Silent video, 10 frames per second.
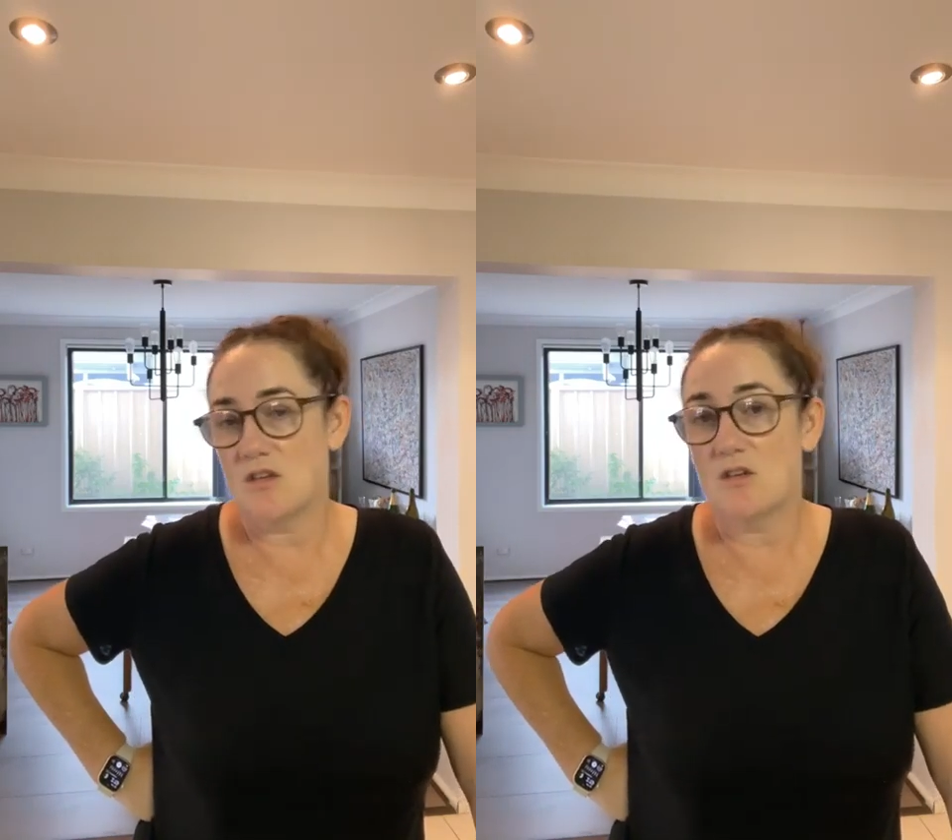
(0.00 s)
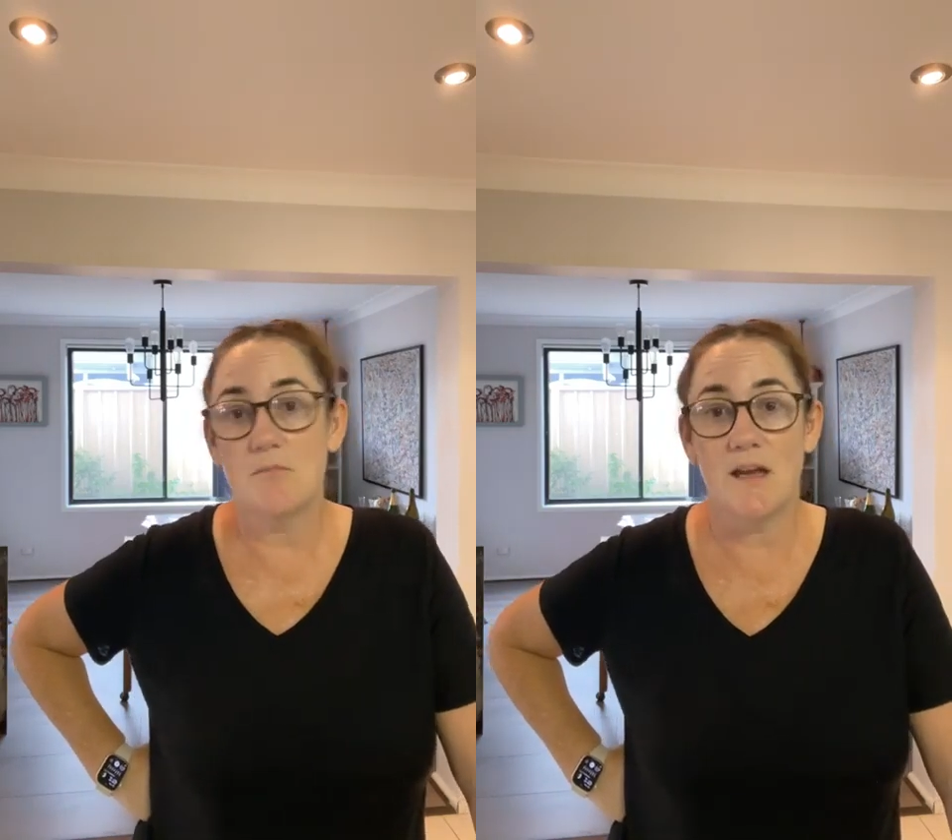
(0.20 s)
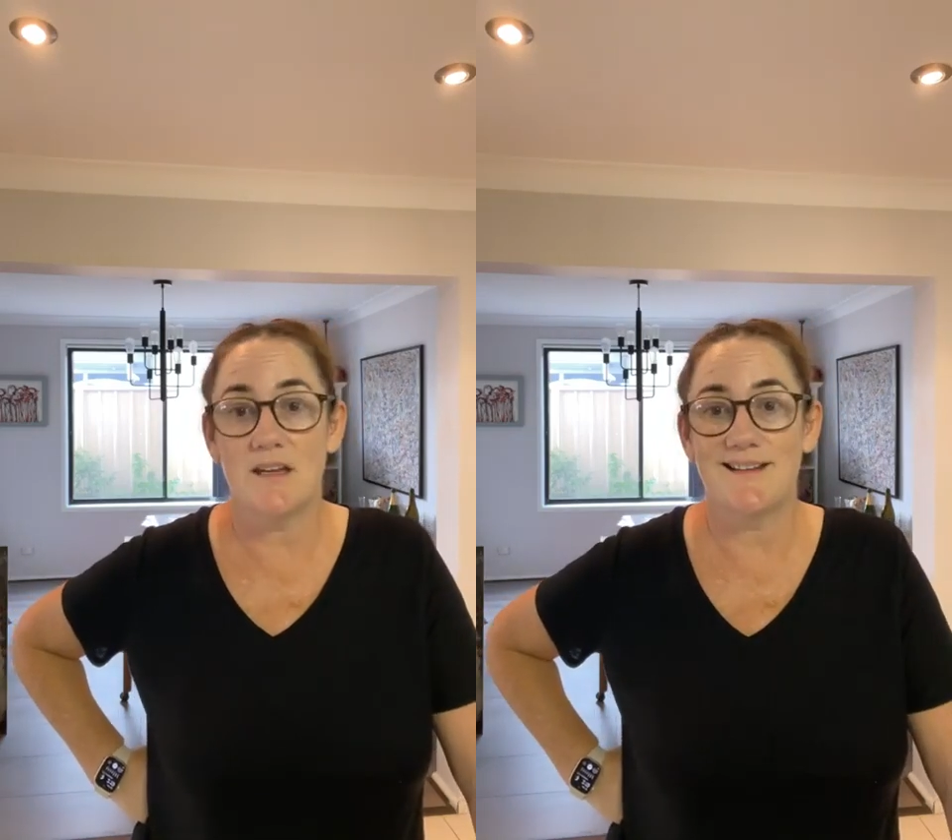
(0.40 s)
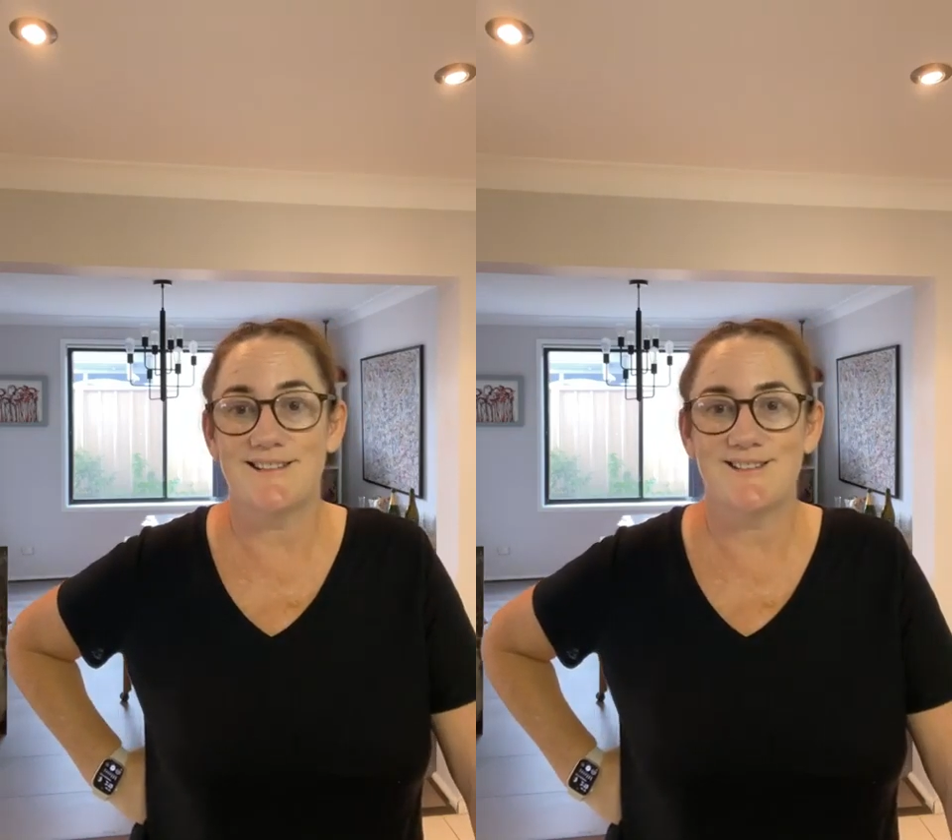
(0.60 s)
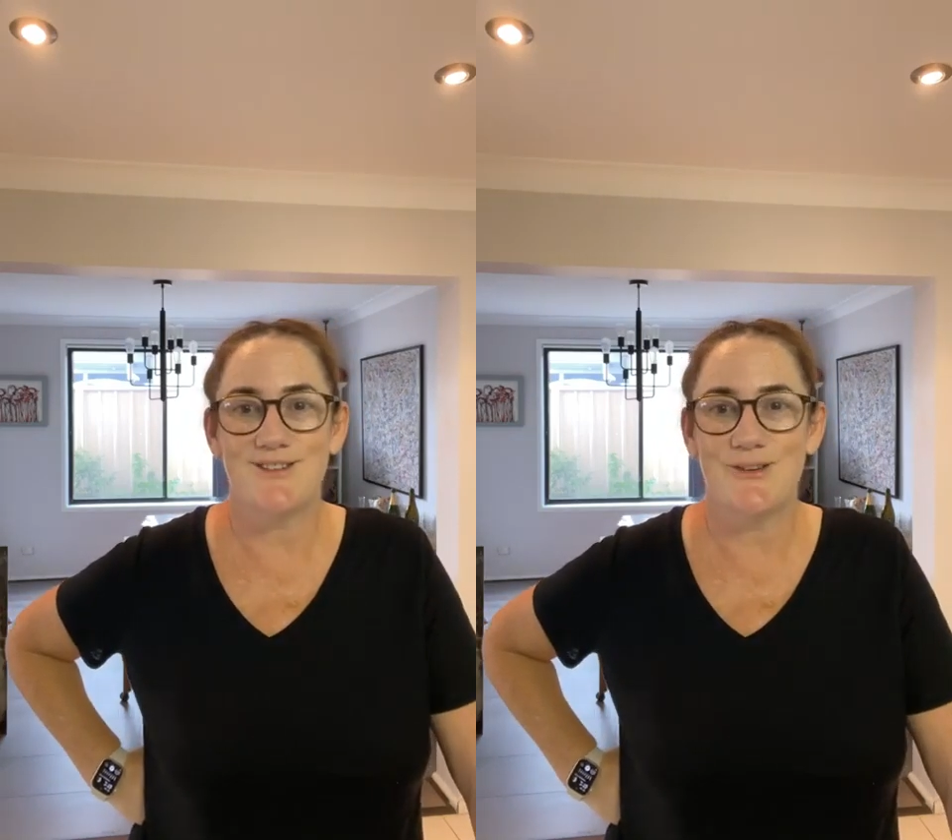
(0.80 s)
you can make it
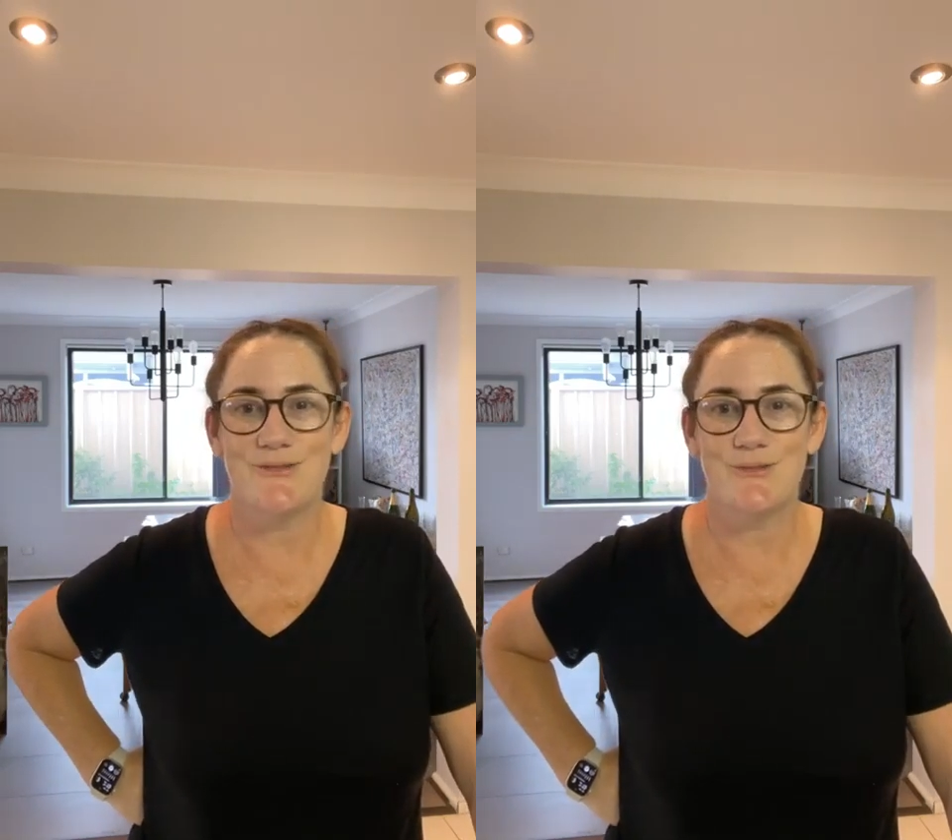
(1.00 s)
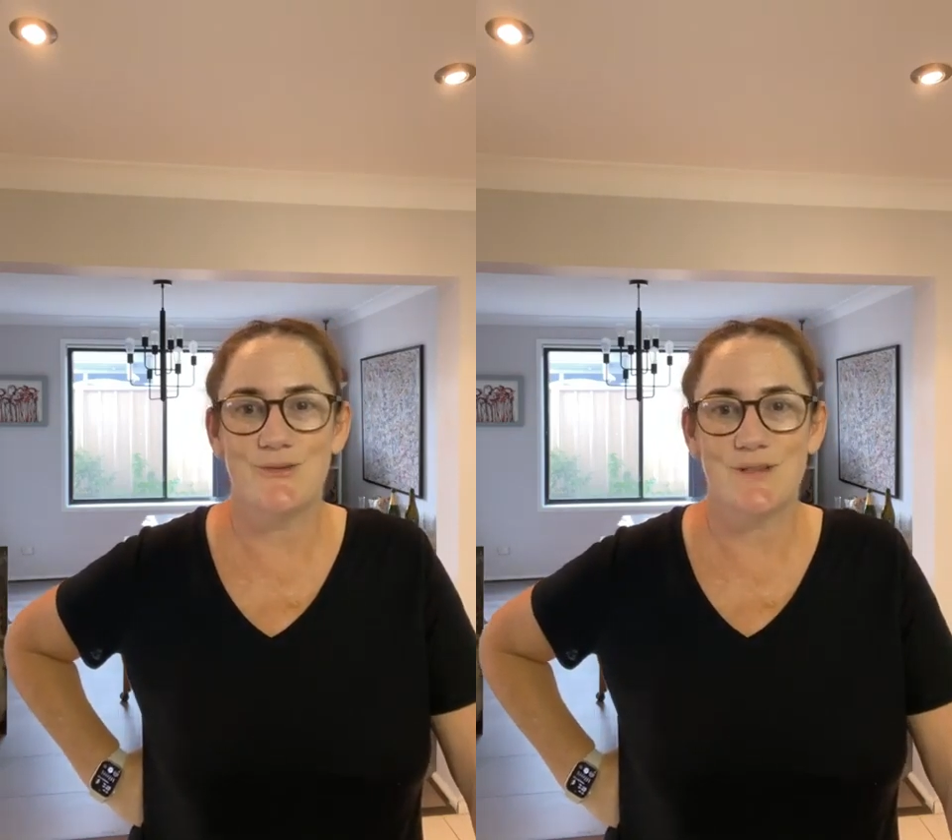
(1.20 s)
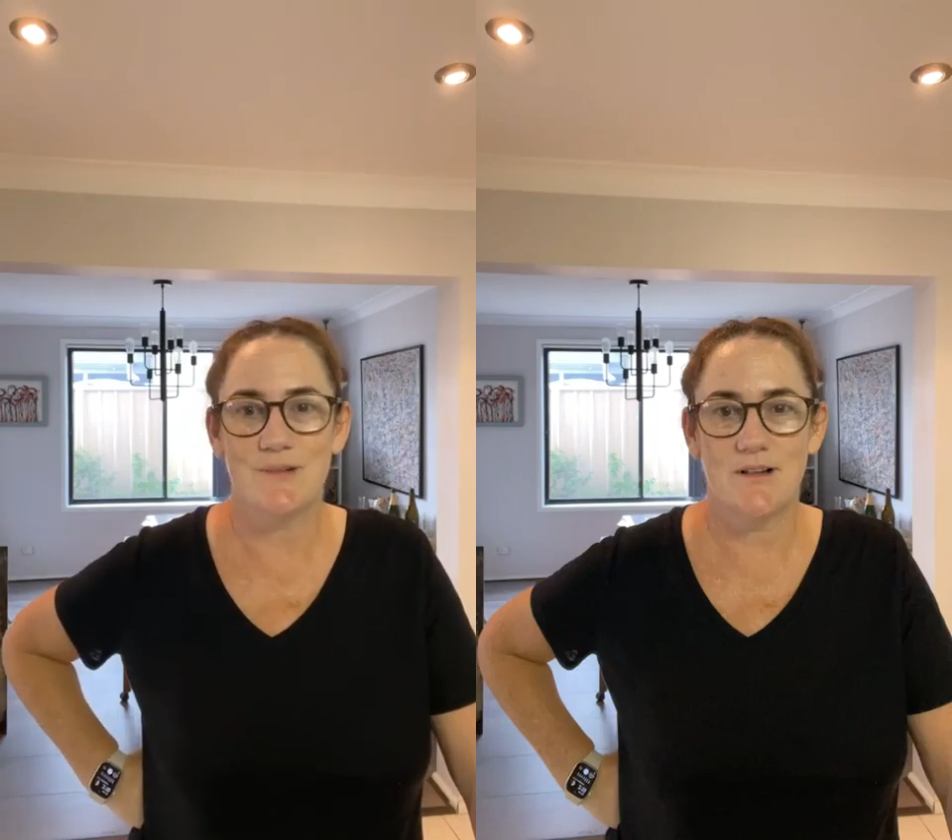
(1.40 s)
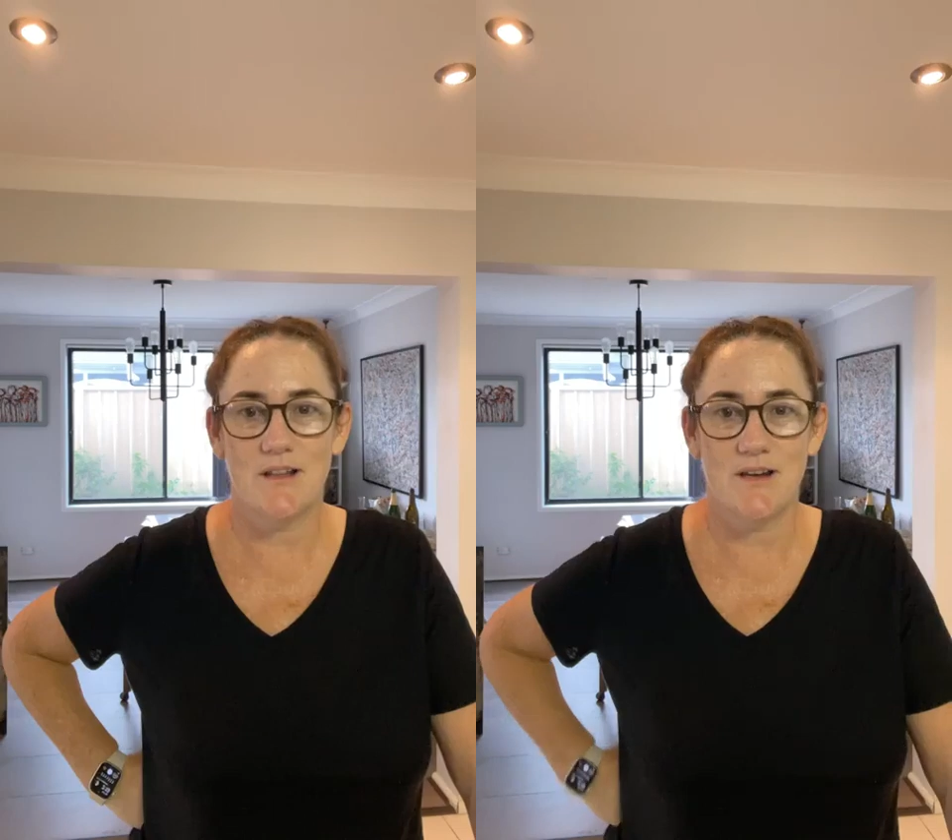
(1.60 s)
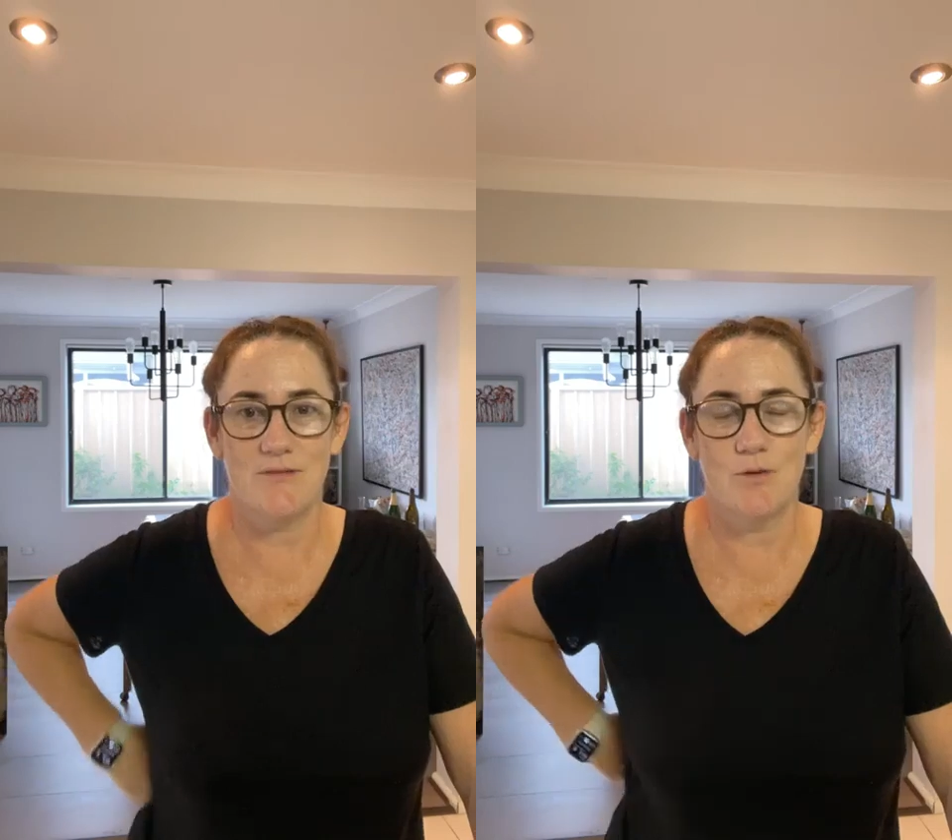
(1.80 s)
into tofu or something like
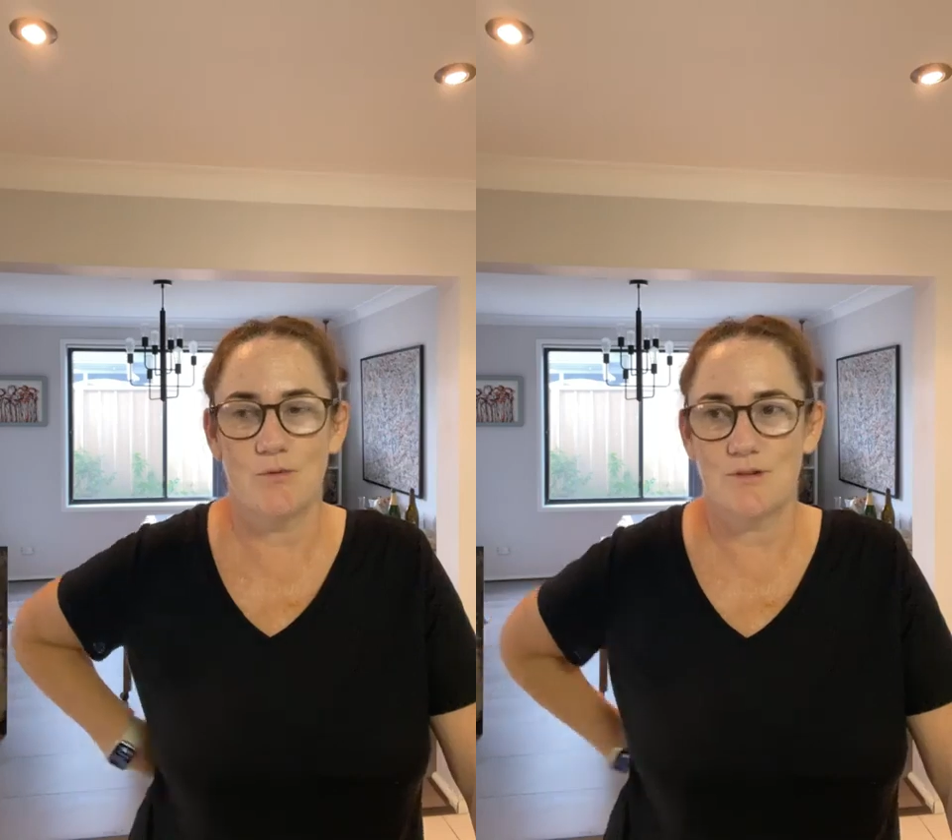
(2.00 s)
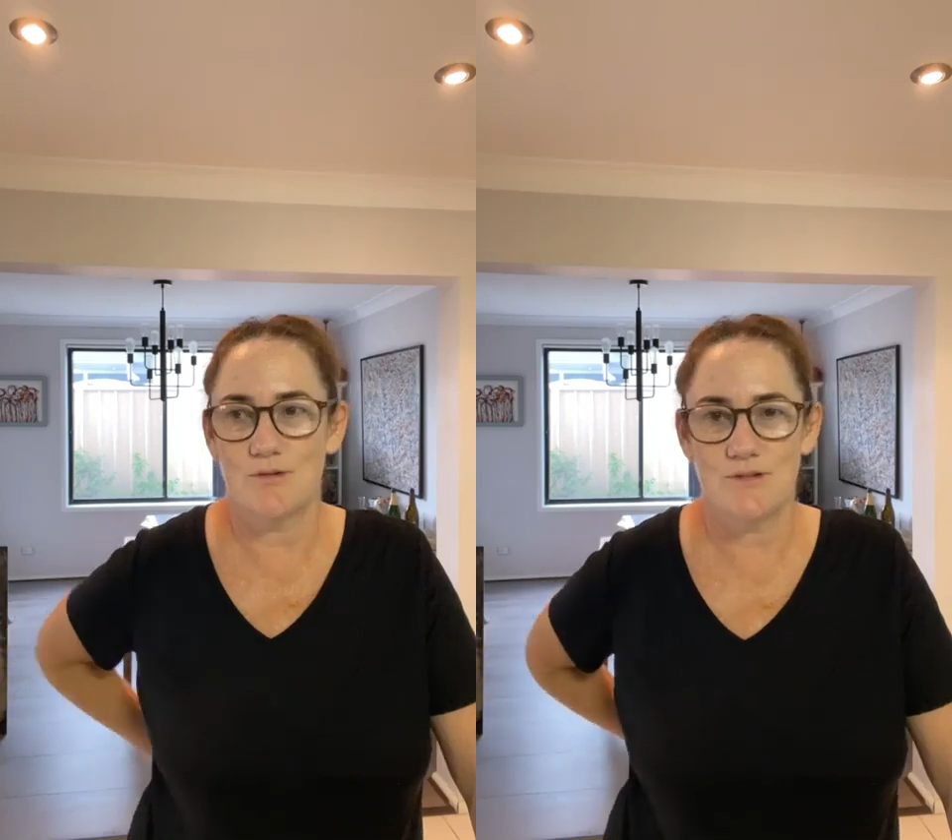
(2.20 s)
that if you want to,